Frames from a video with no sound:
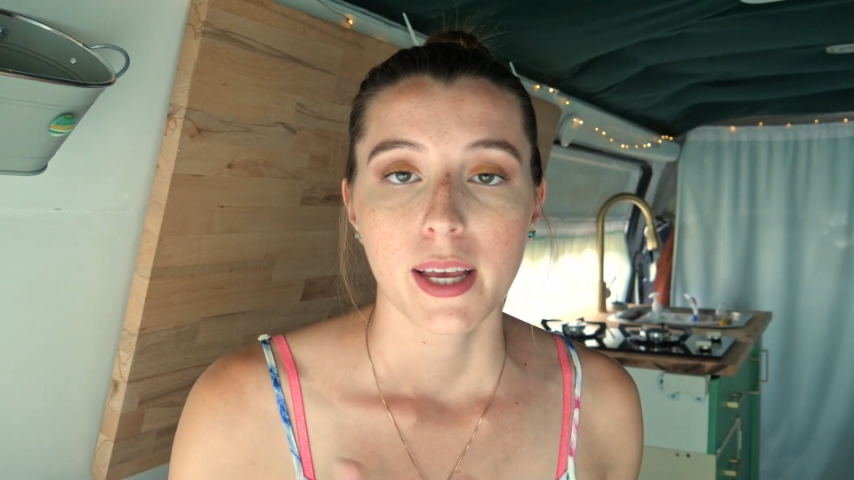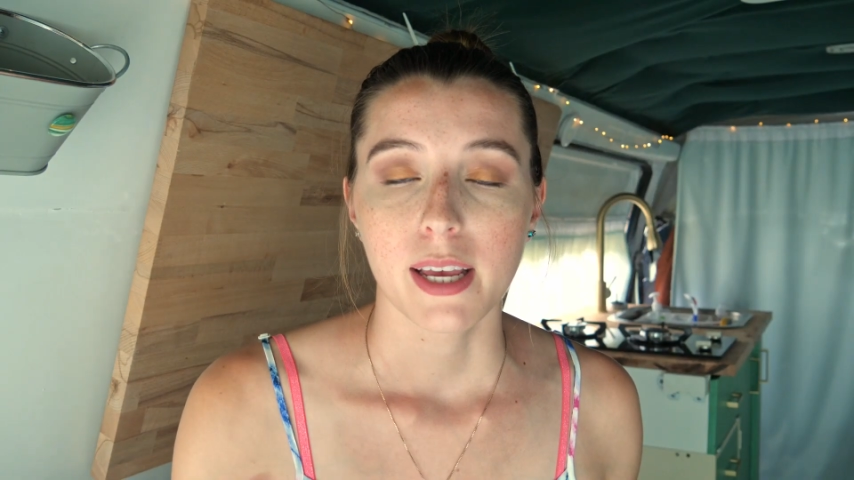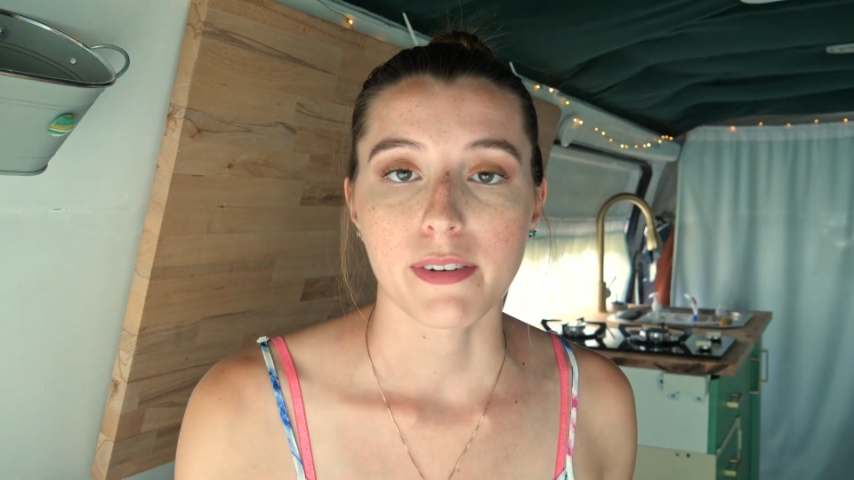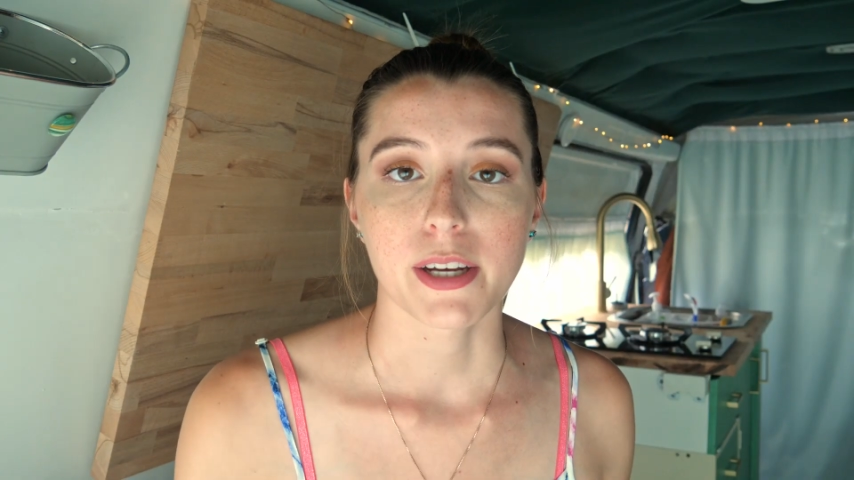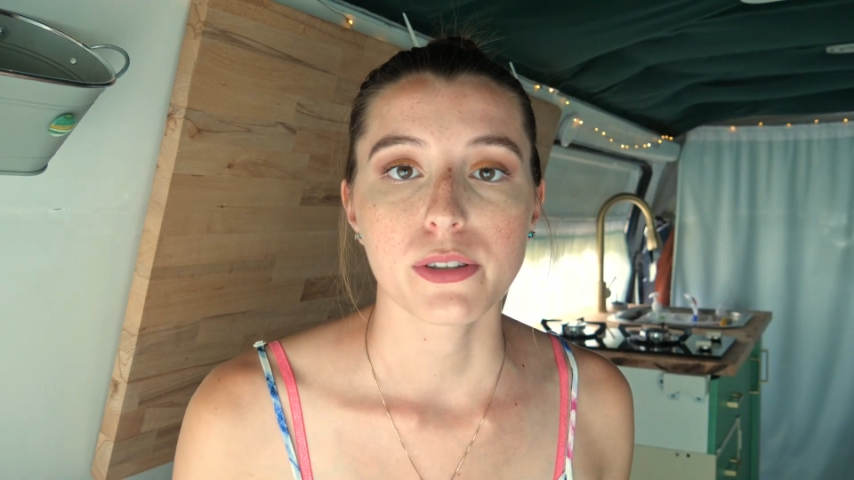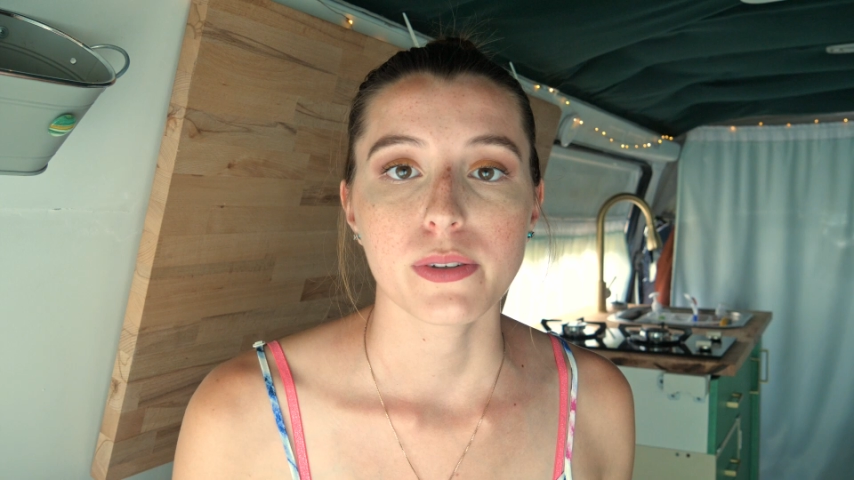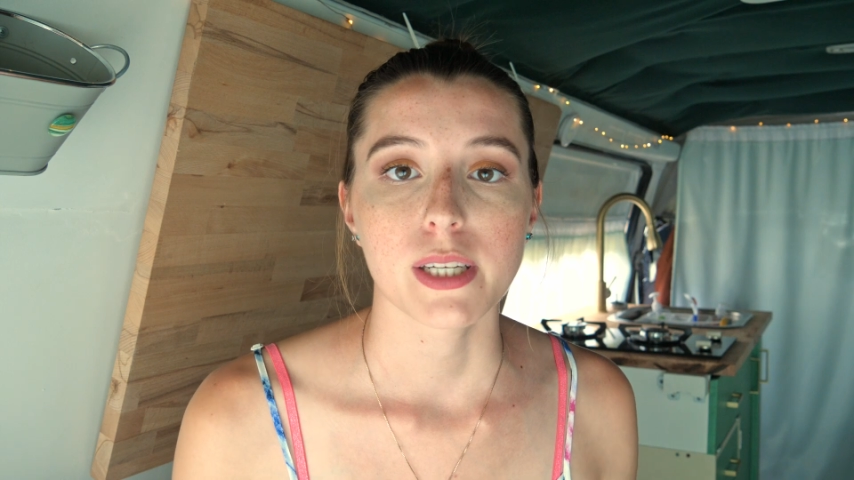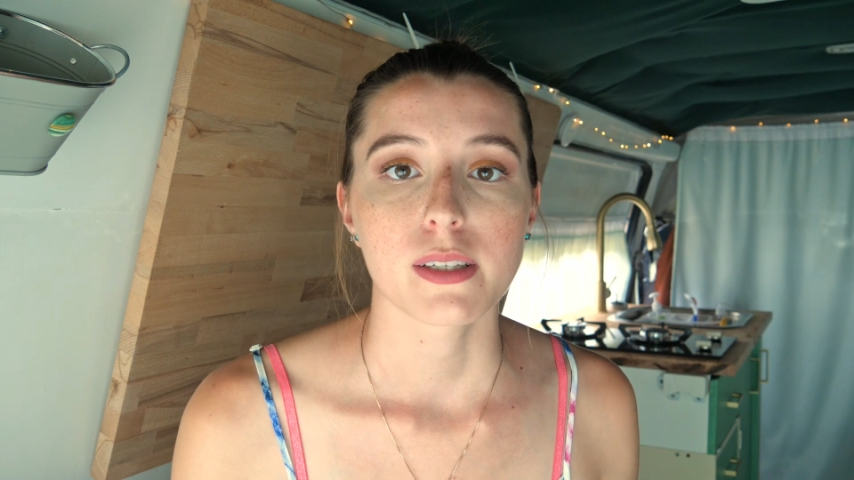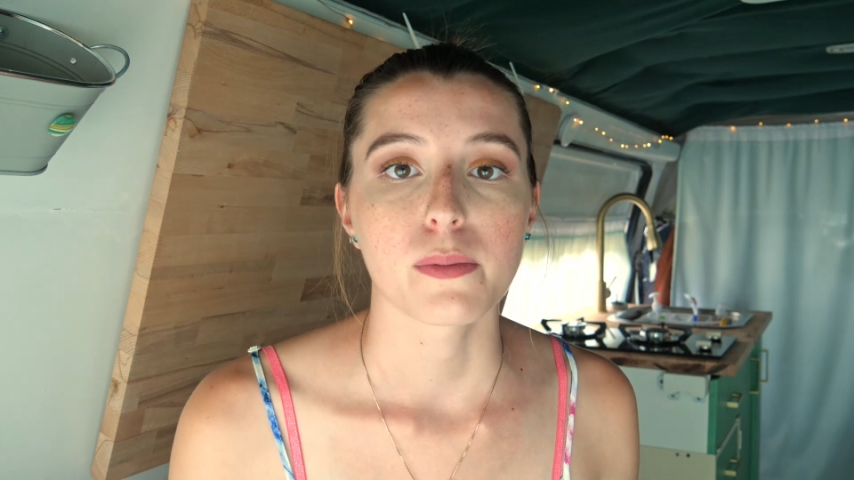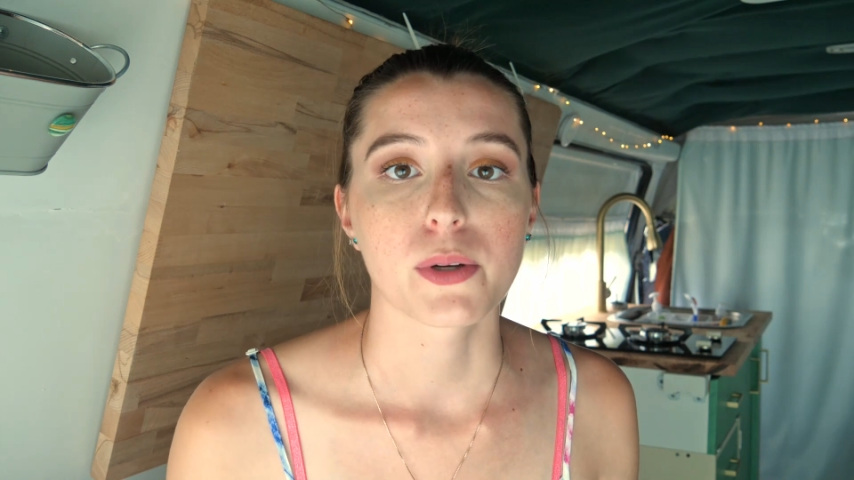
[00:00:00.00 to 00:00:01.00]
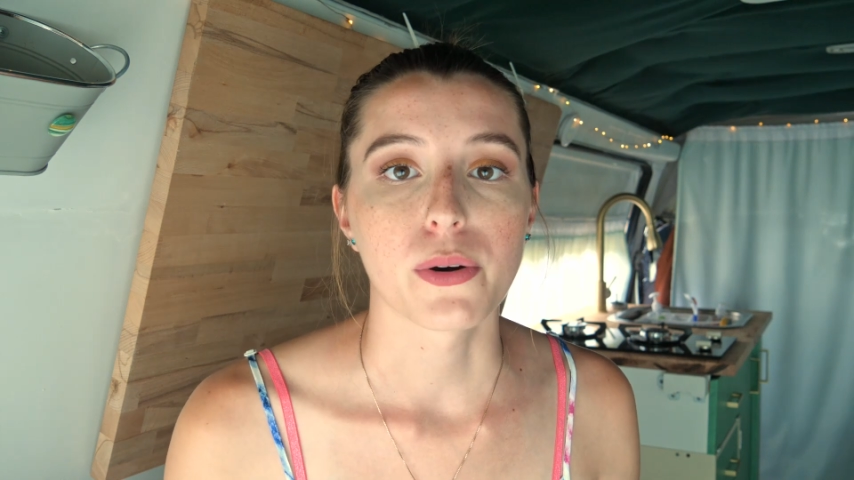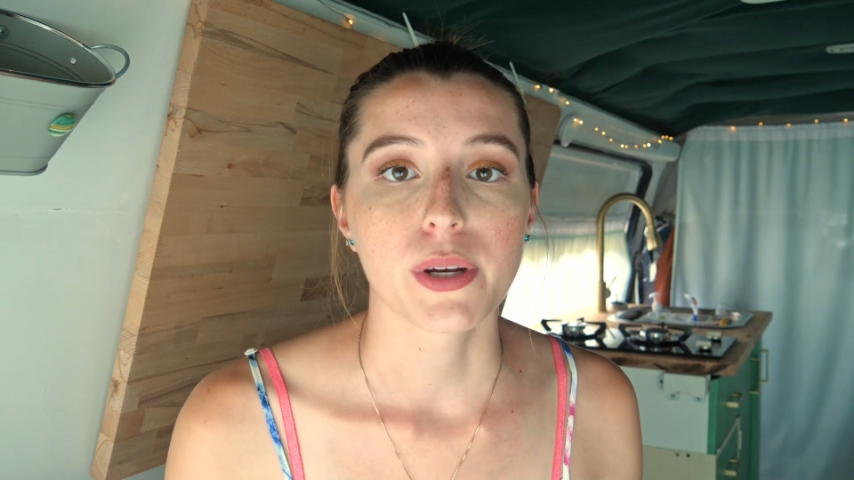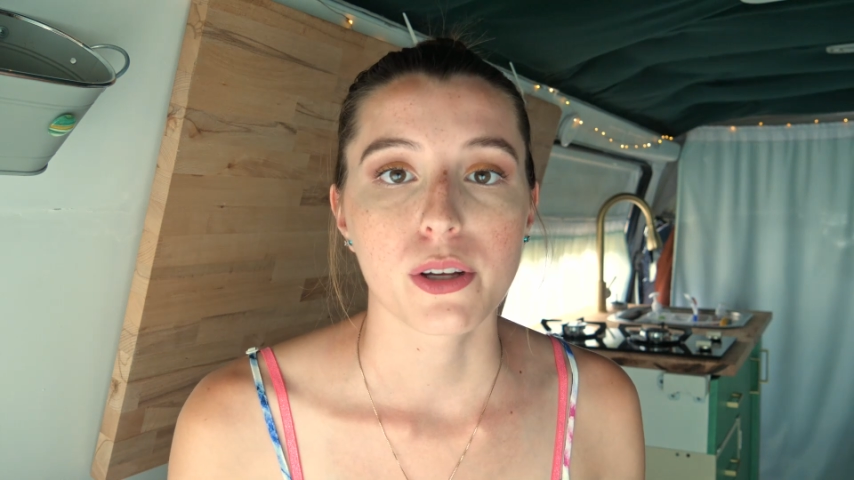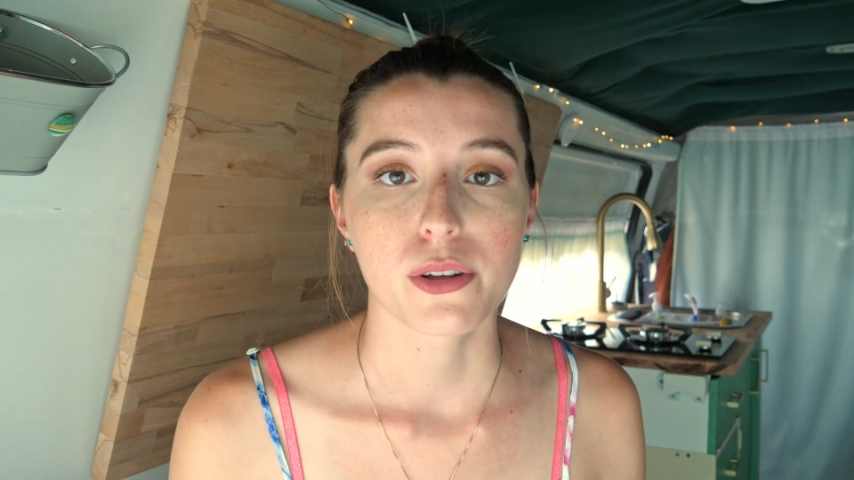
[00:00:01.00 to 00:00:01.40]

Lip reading: If I do end up going